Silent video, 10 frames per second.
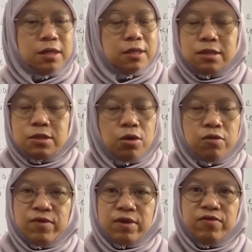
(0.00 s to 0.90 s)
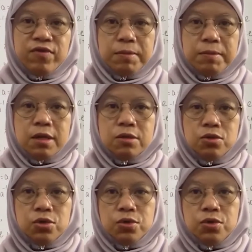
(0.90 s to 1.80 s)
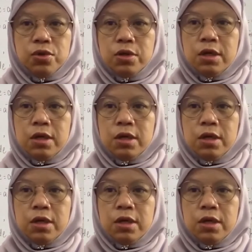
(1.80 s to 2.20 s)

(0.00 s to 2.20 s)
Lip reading: this is all very familiar to you.